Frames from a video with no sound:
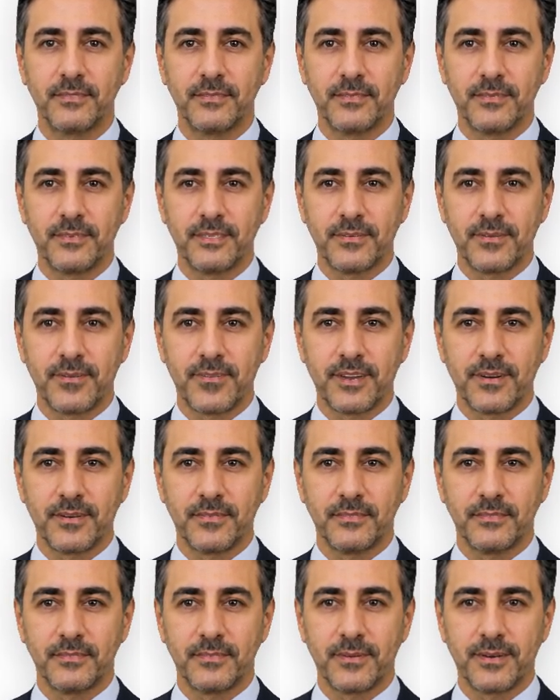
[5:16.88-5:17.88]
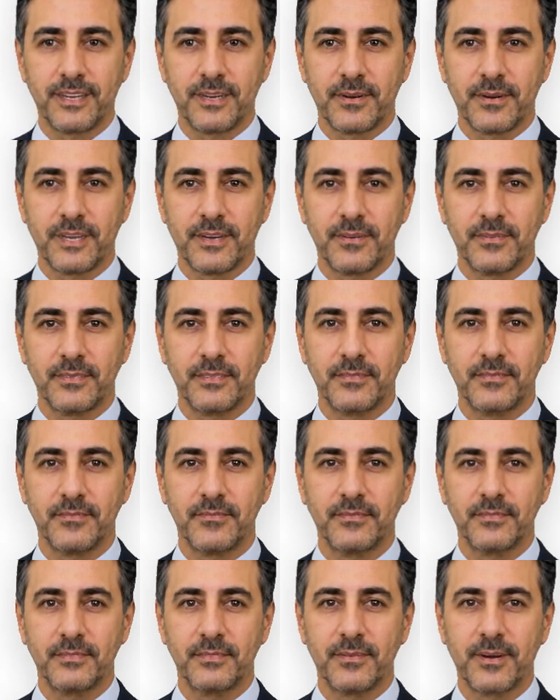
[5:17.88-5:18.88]
Step 5 is the
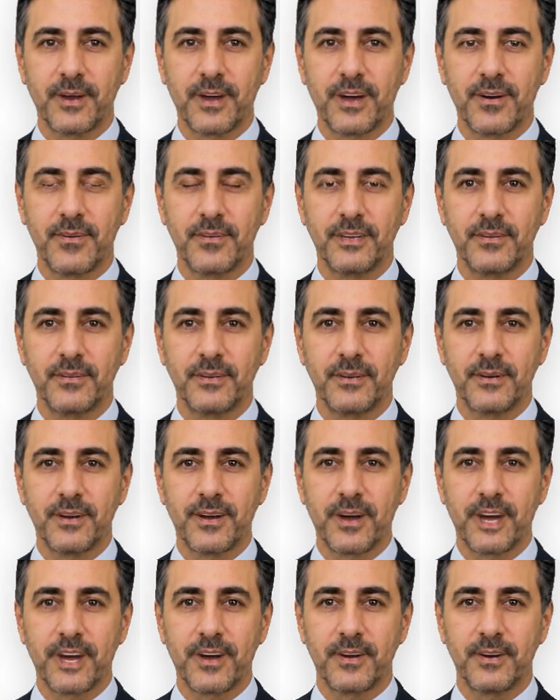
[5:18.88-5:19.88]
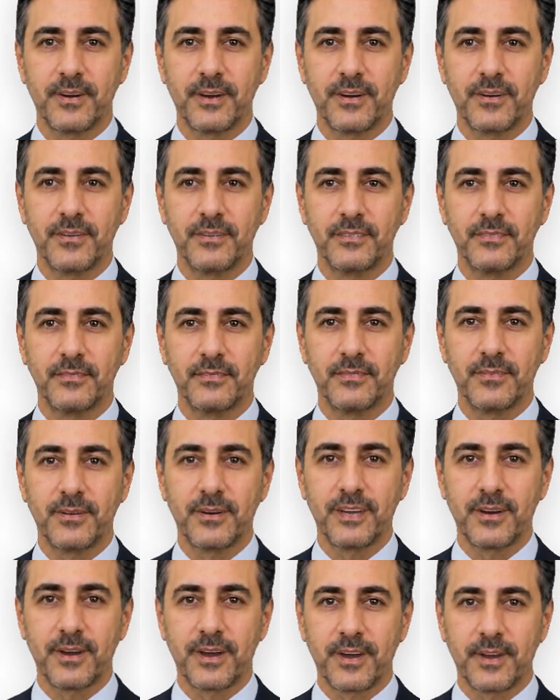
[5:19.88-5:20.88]
handoff. When the plans read the way you want,
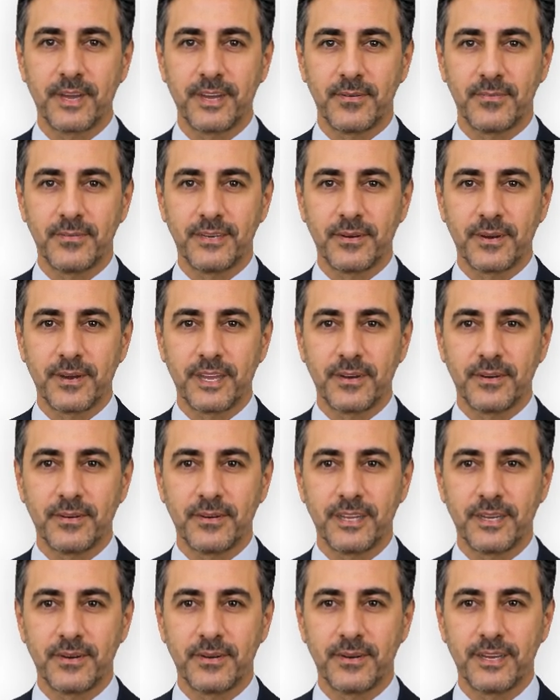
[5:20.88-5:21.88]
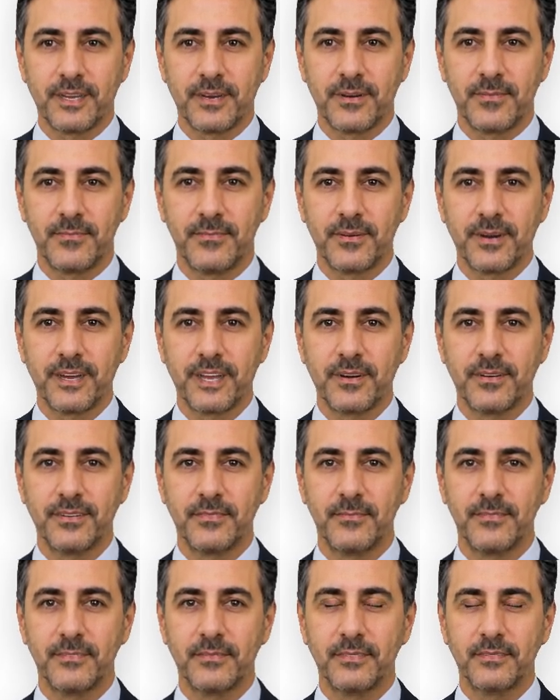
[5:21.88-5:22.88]
click Share with Patient and enter the patient's
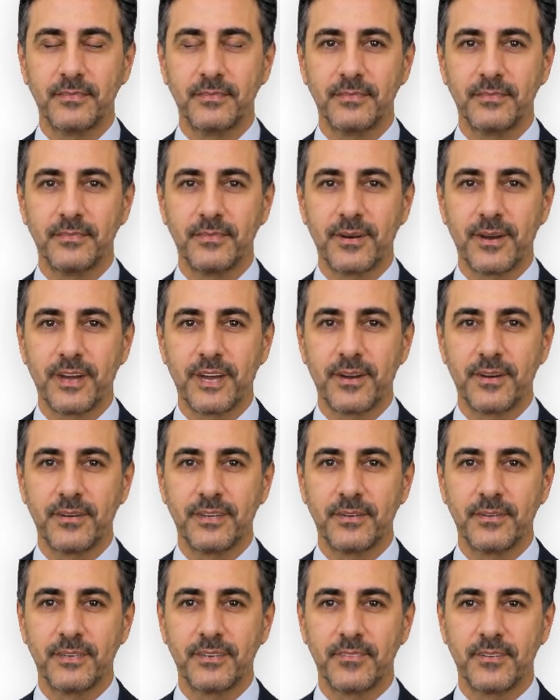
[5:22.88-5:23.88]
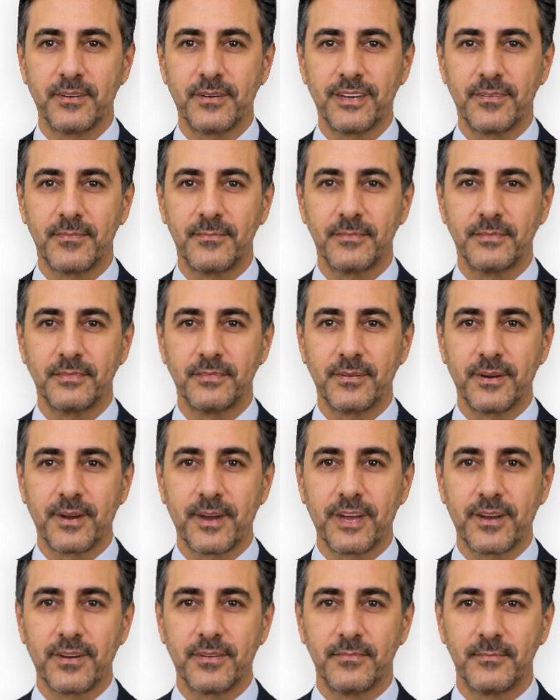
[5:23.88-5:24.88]
email or a caregiver's email
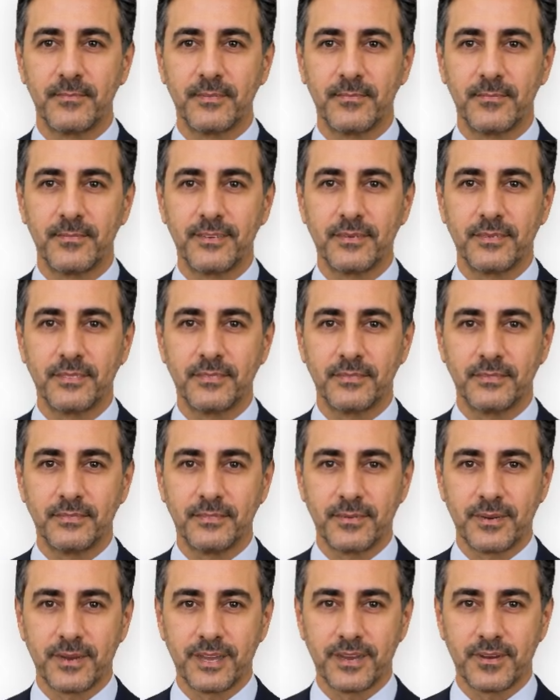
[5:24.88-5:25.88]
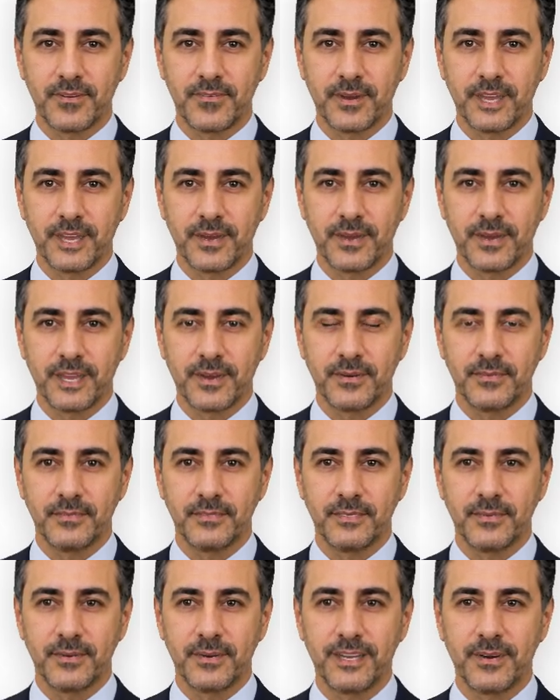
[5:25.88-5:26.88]
where that's appropriate, say for a
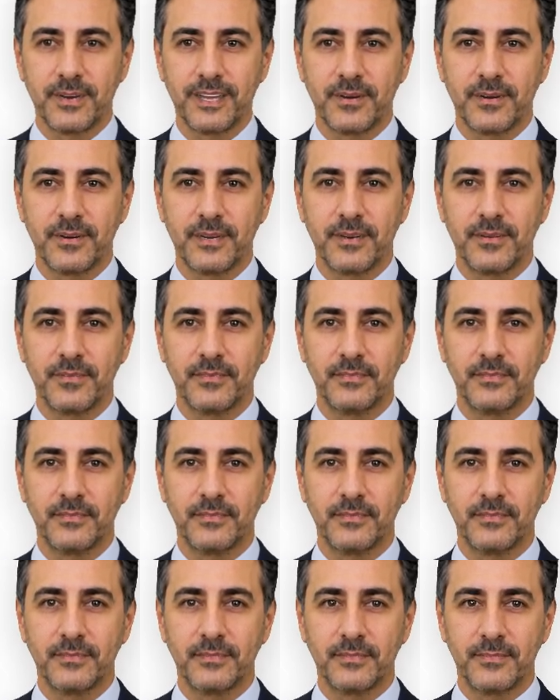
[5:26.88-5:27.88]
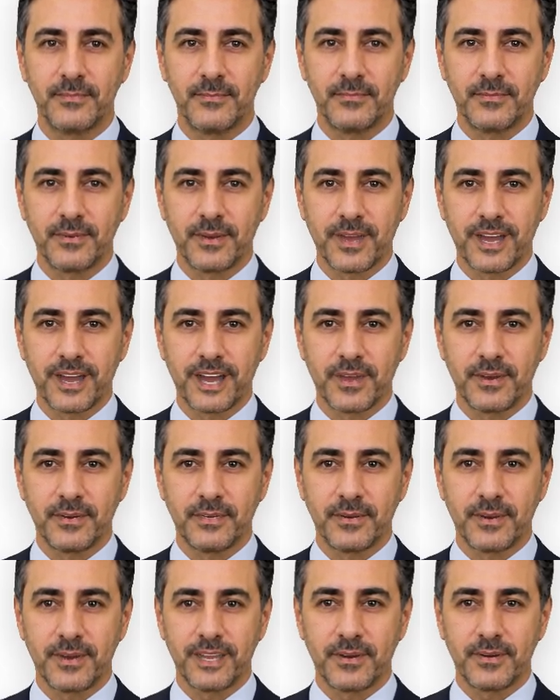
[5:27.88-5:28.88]
child or a dependent adult. Cympha creates the
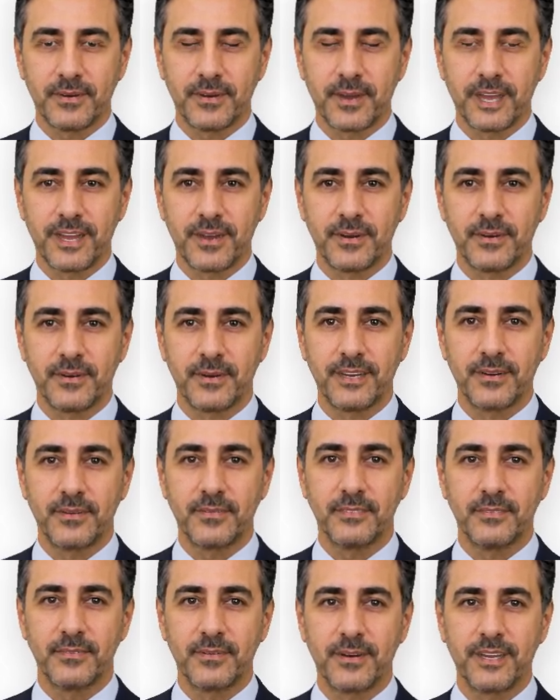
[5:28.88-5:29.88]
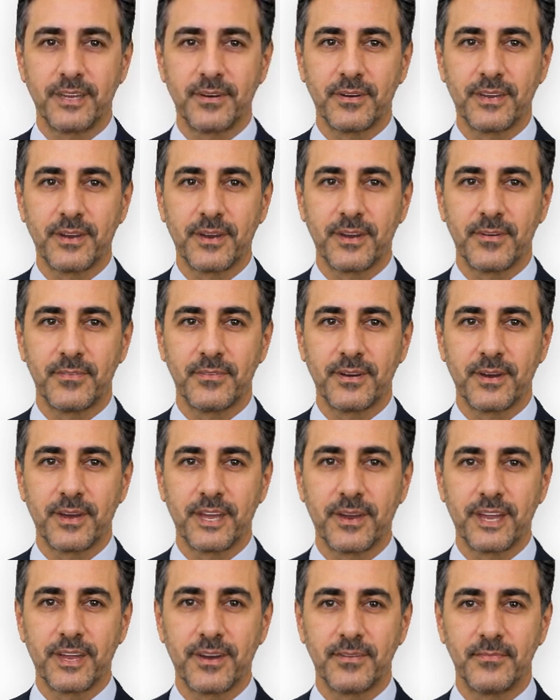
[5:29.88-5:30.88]
share for that address and sends the
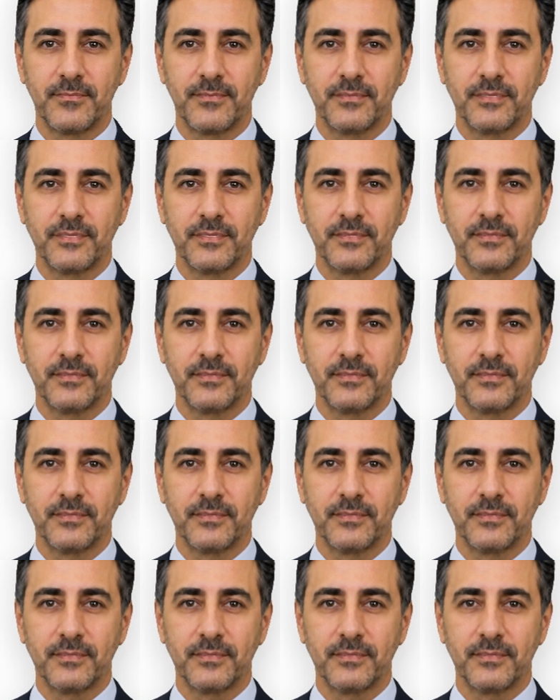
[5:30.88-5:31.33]
patient an email.